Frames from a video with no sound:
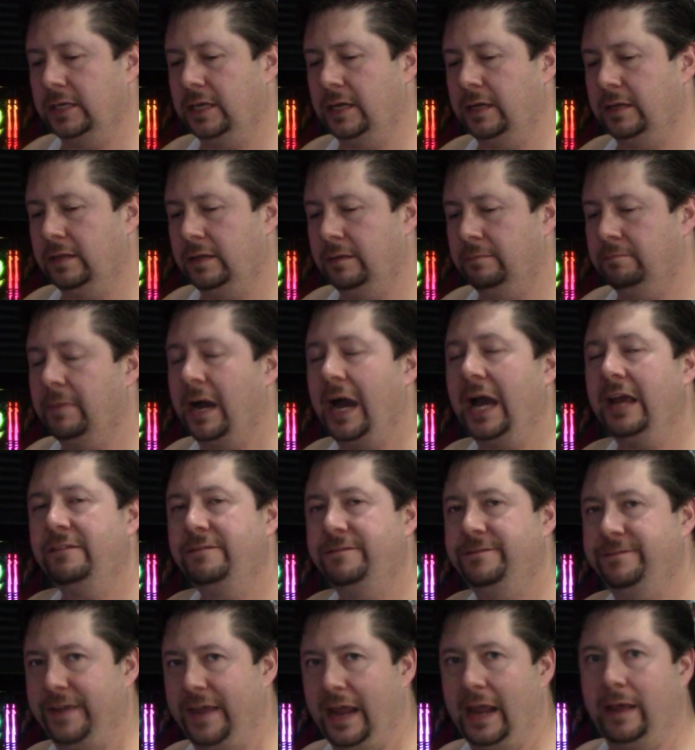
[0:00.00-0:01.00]
uh, my
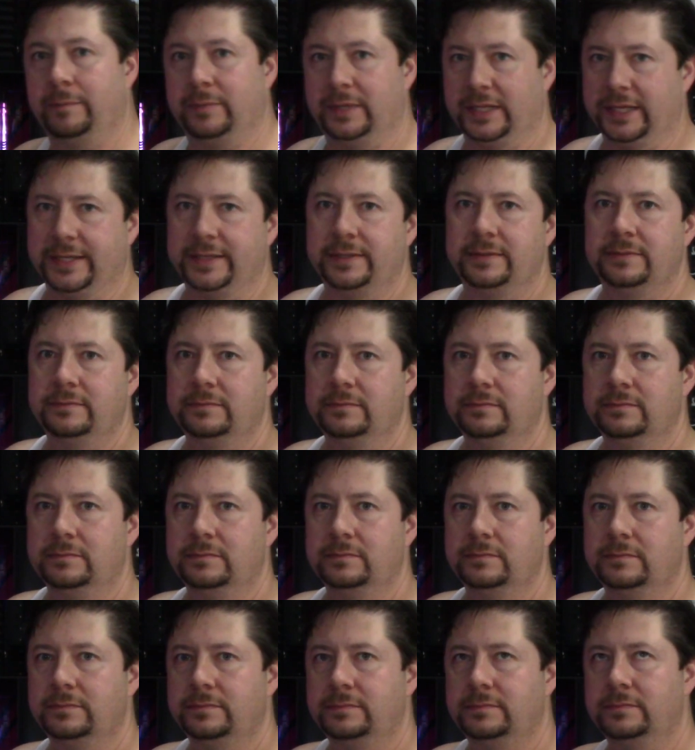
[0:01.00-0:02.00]
family
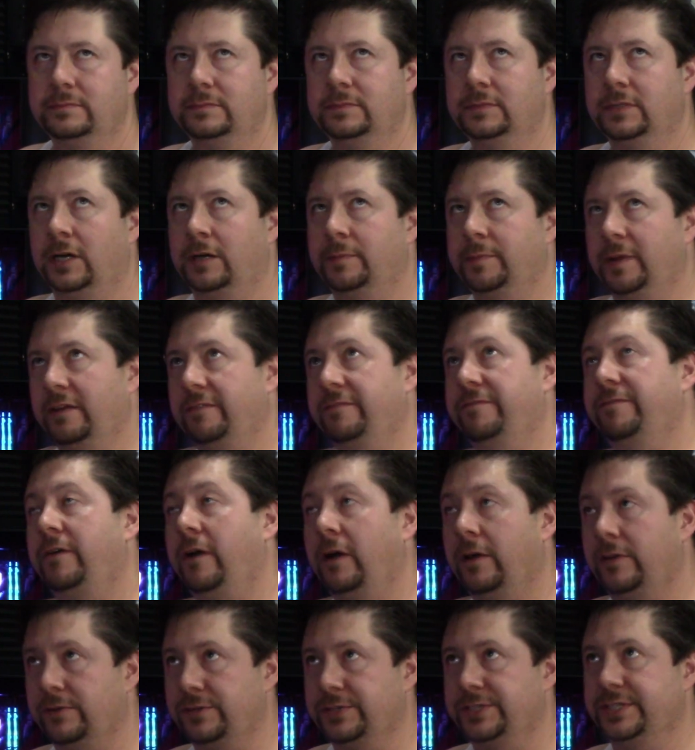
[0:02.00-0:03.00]
on my
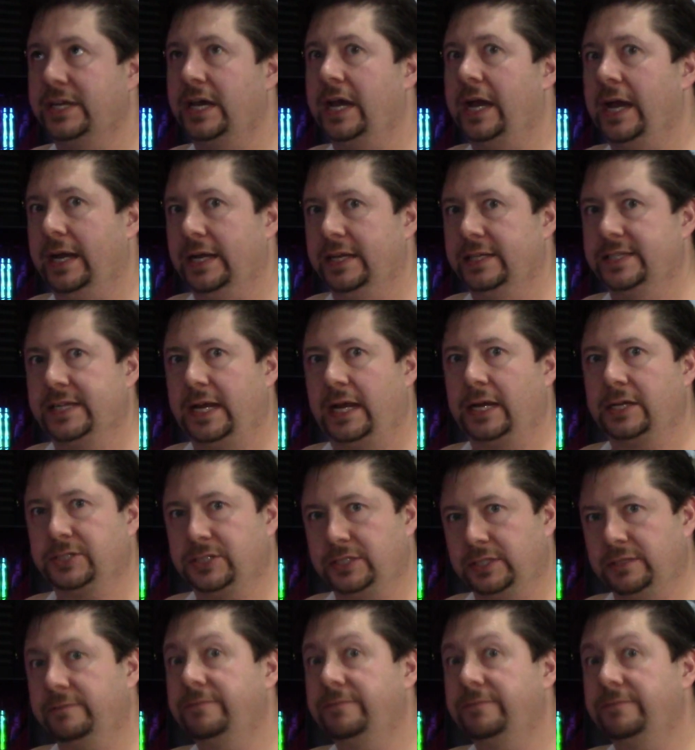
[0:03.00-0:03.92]
father's side is actually